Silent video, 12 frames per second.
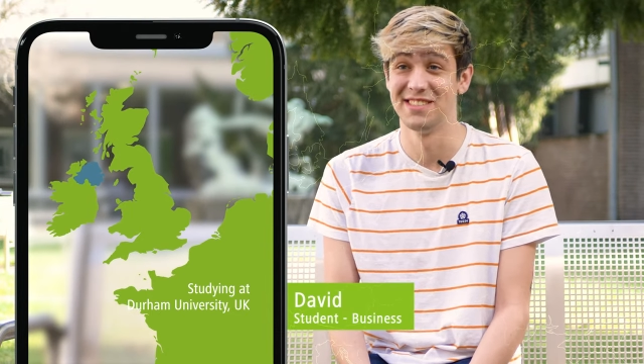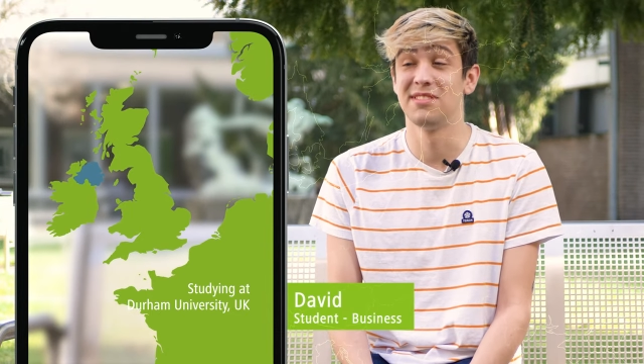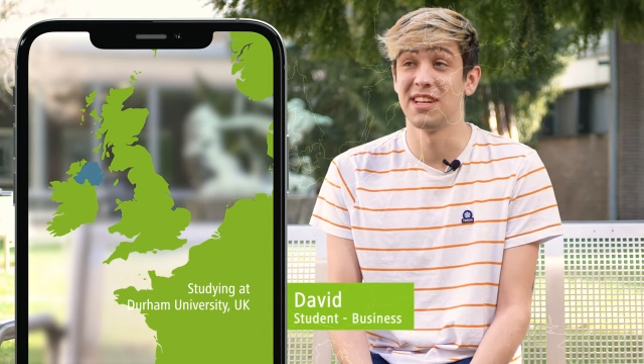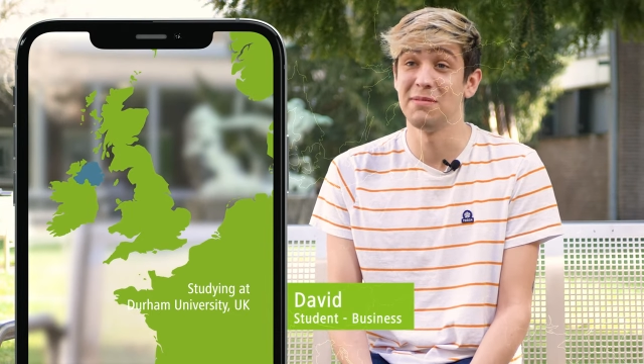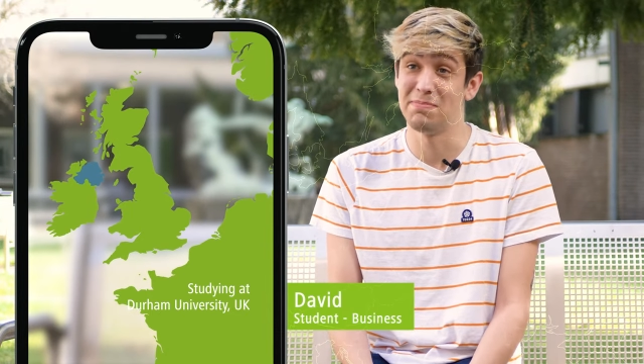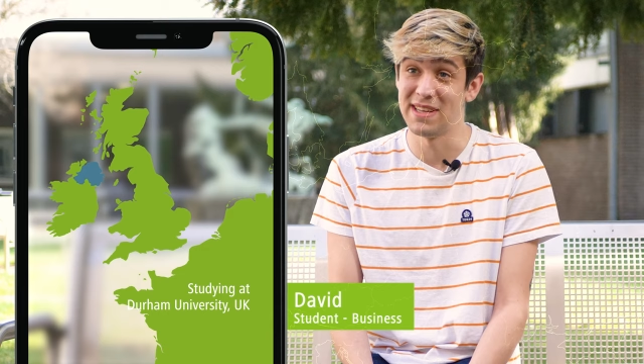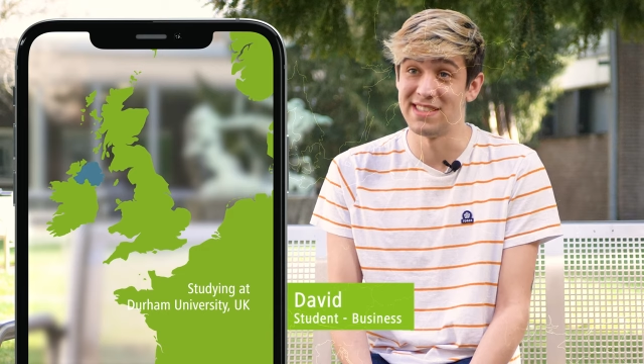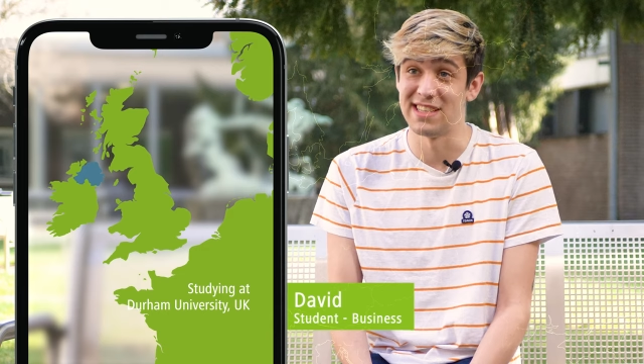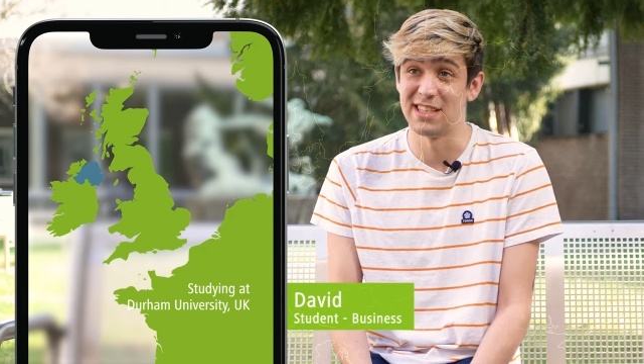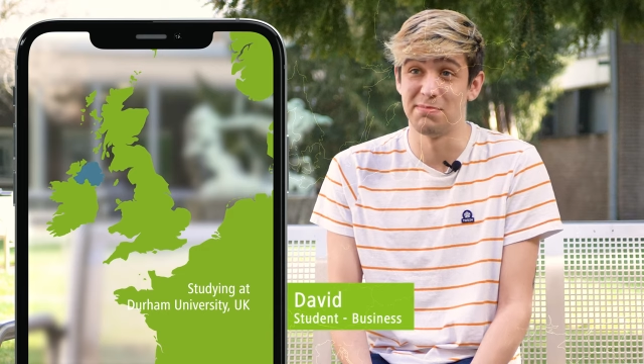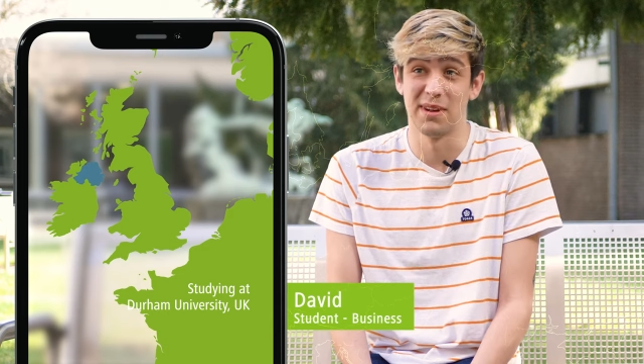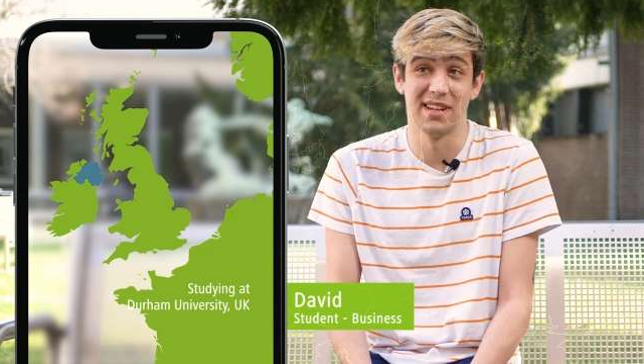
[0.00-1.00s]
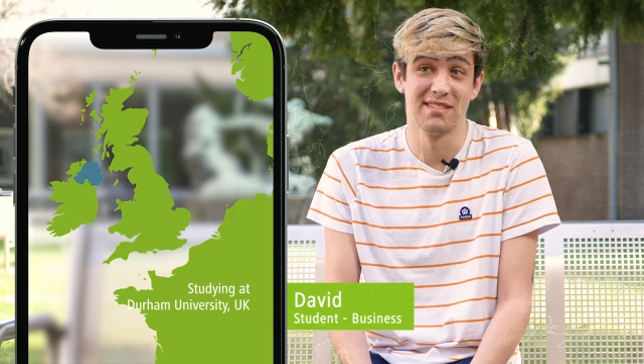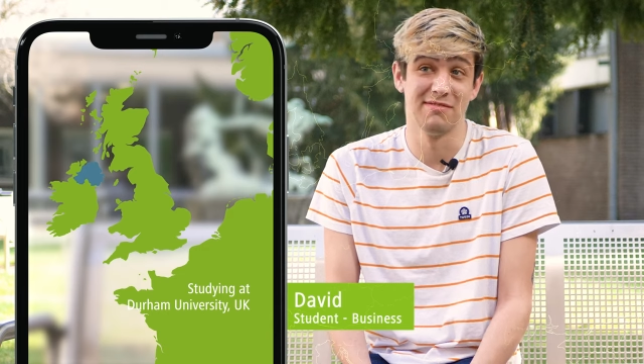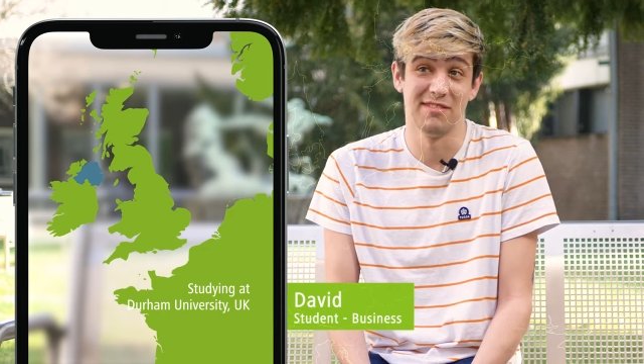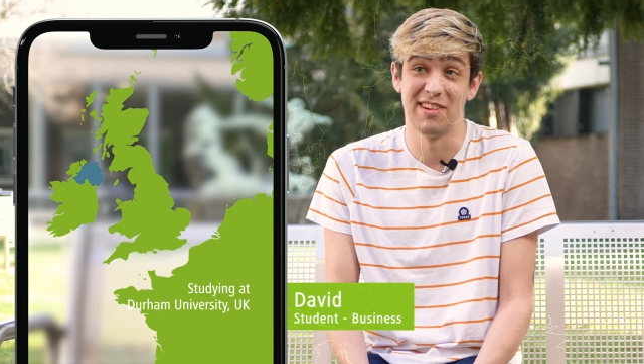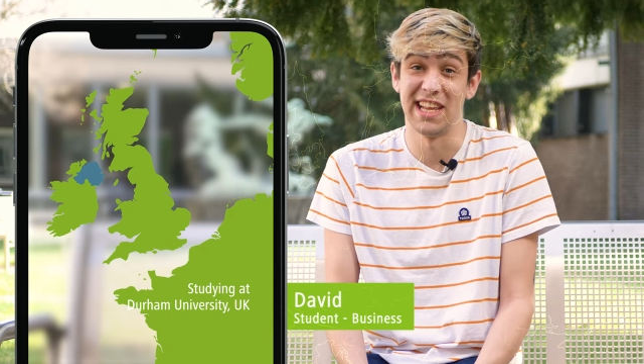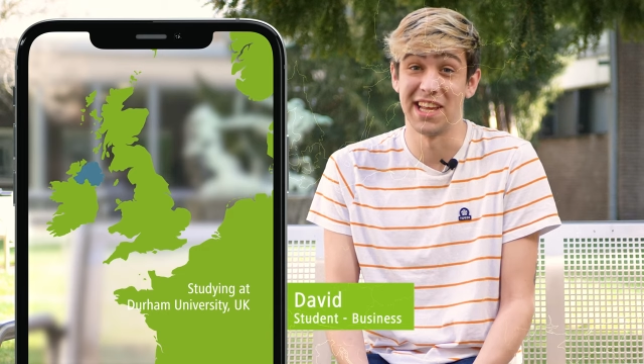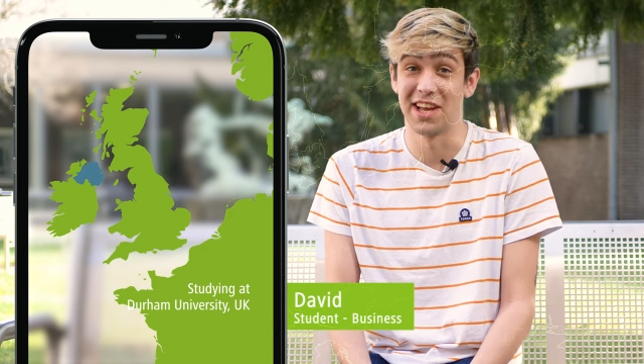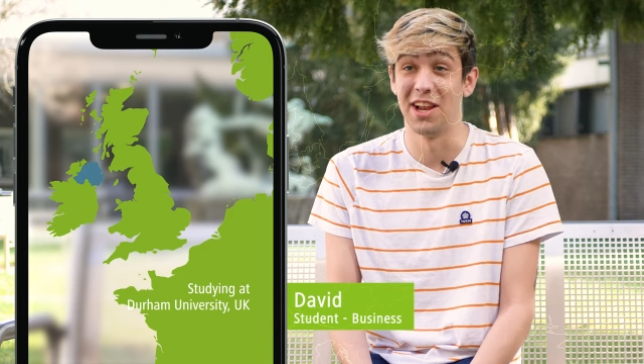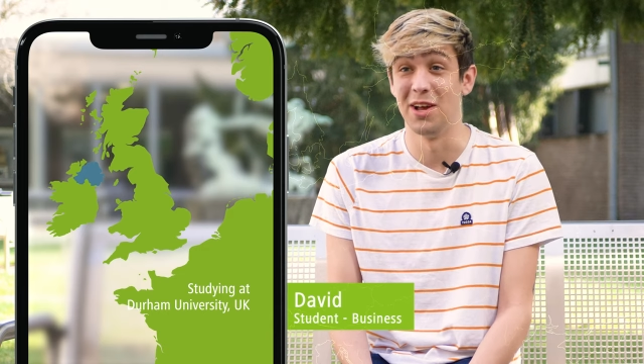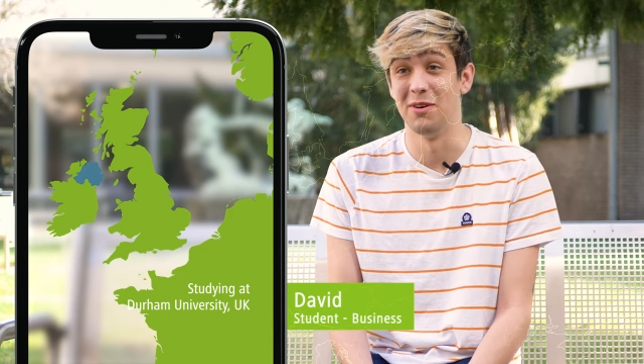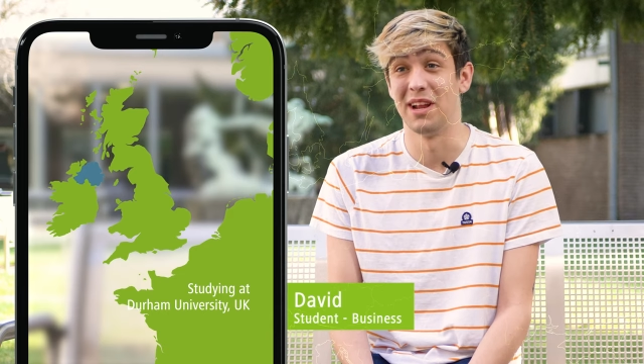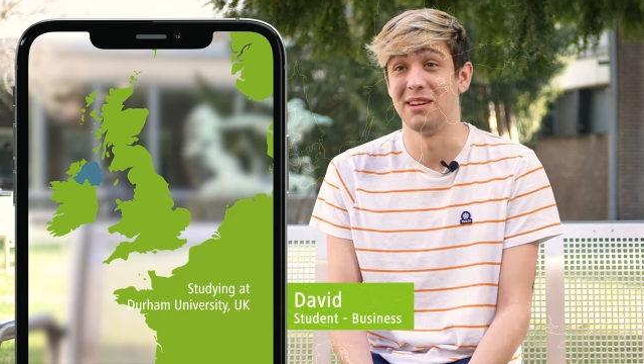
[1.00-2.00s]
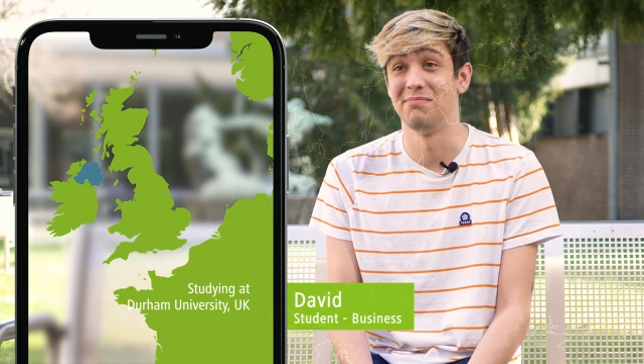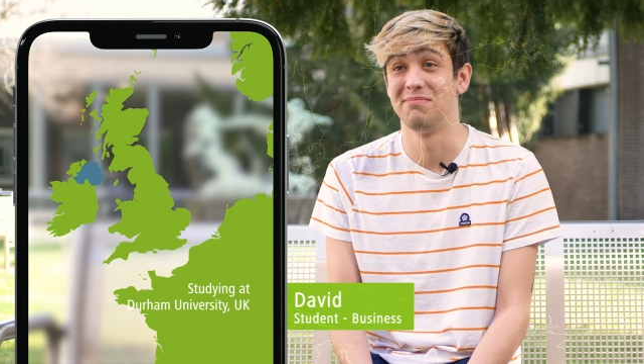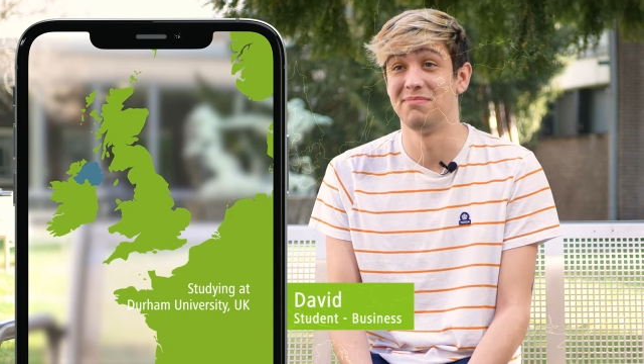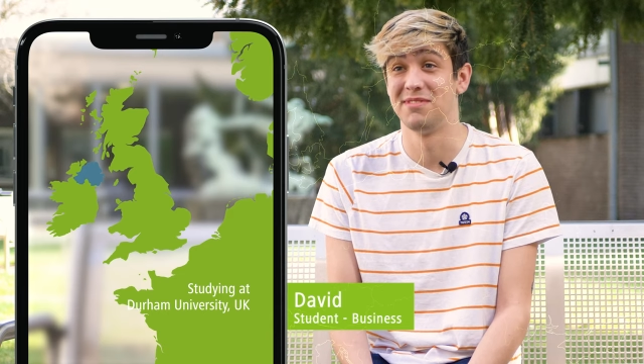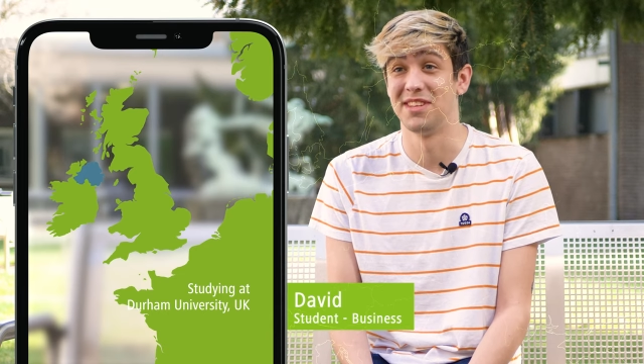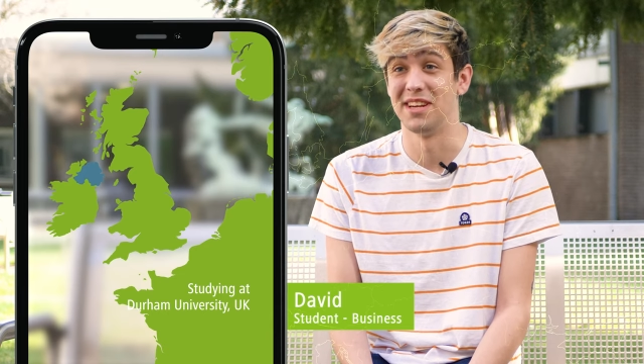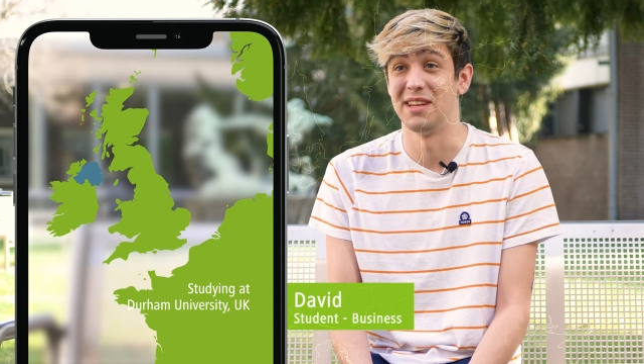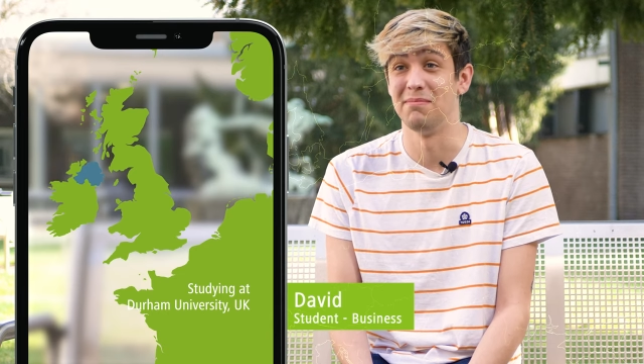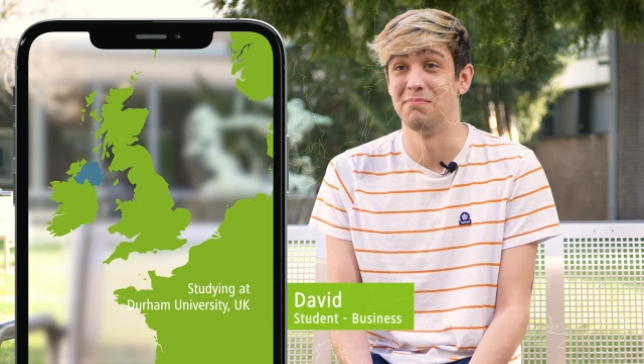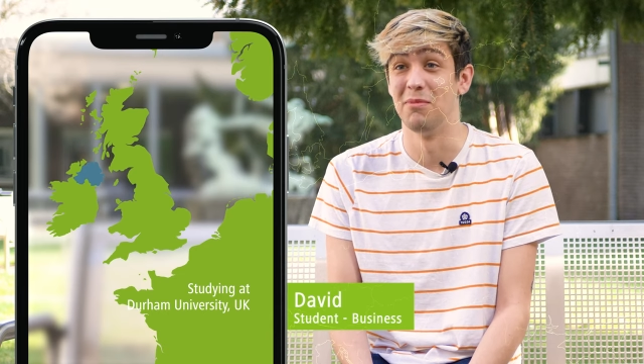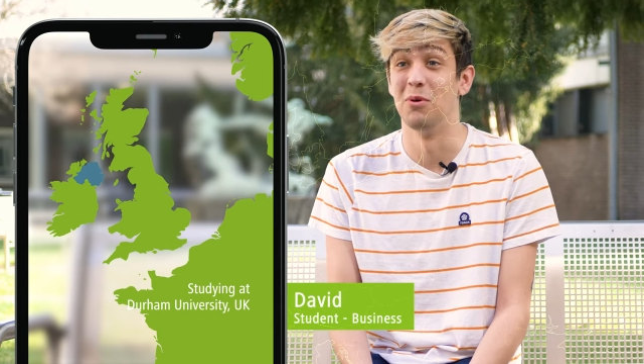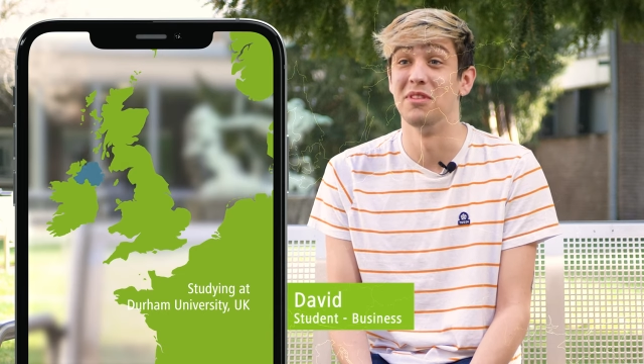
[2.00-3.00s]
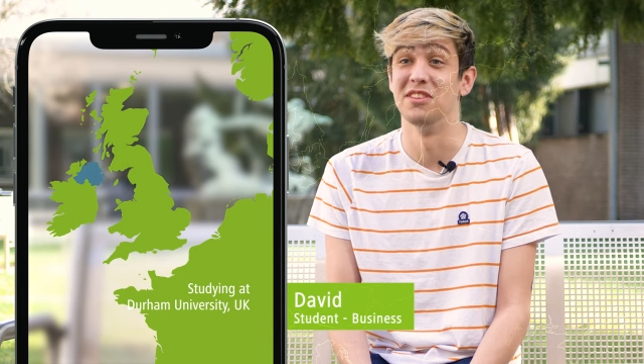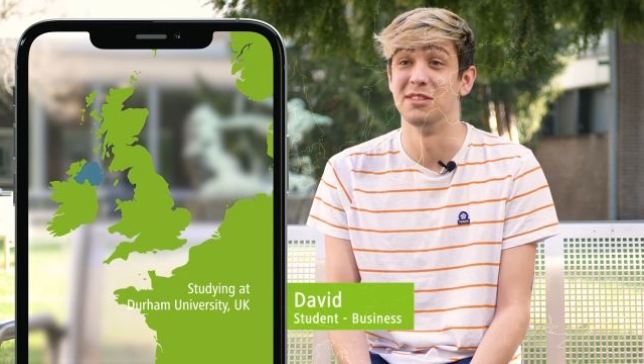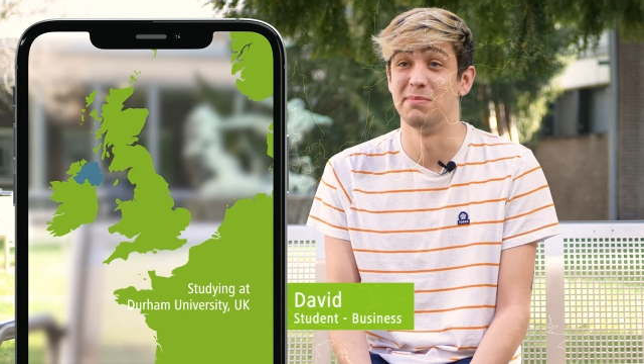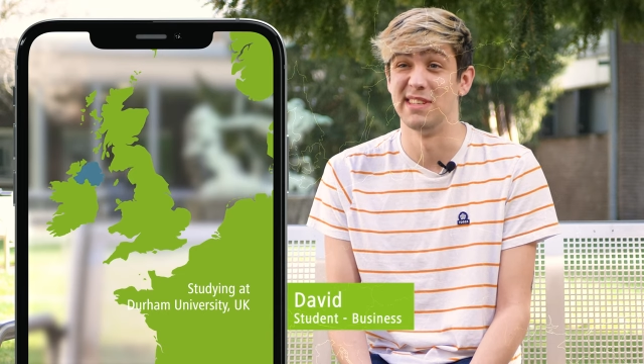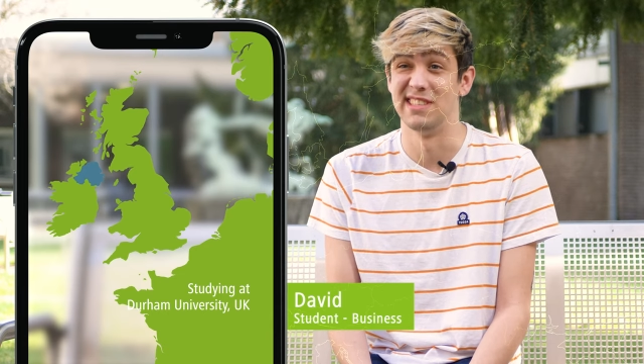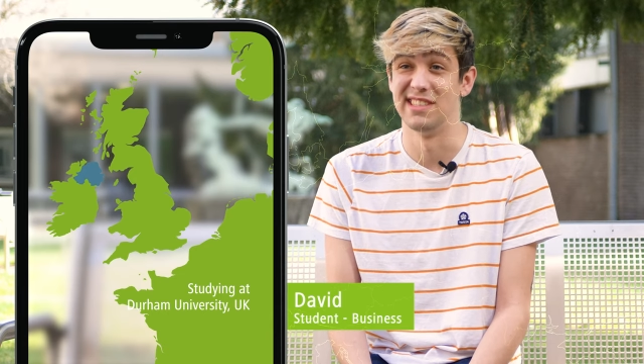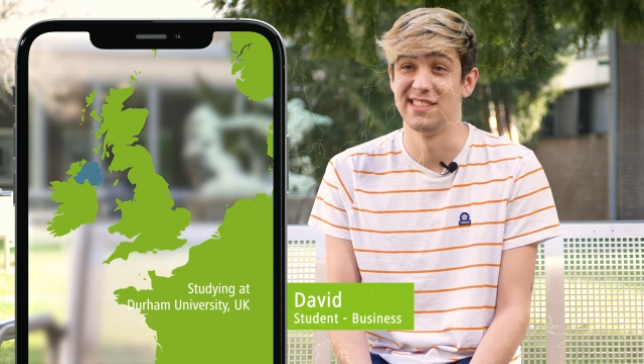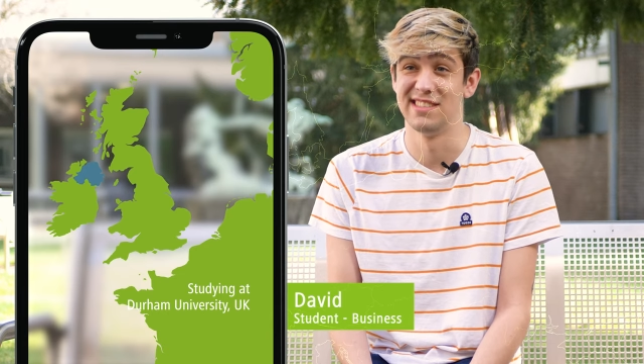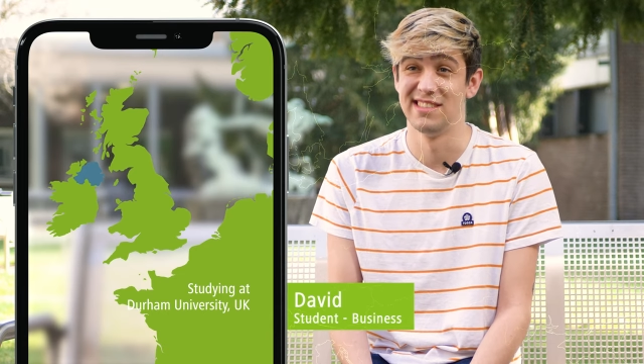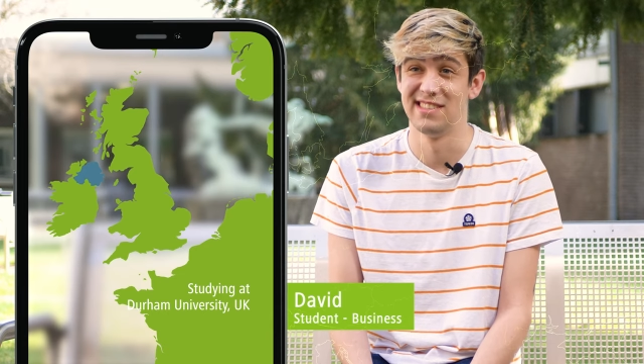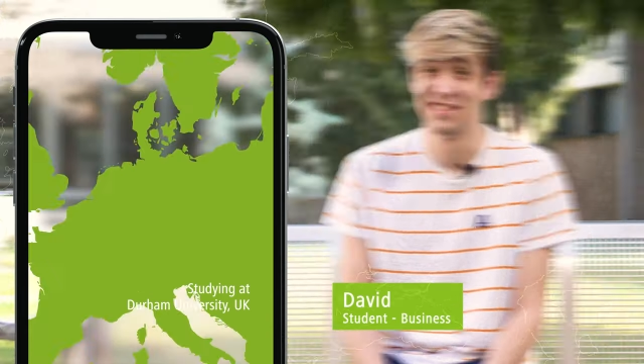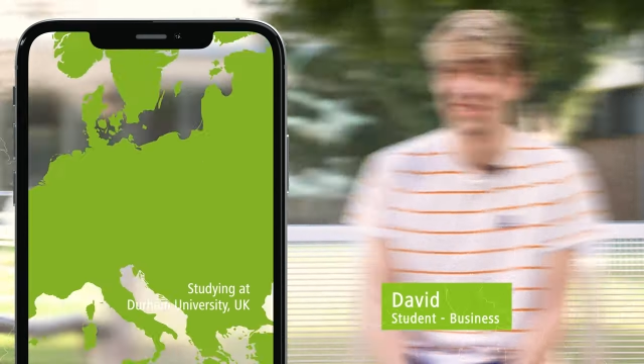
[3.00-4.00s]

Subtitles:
Study business, but really in Cologne, I study more than just business.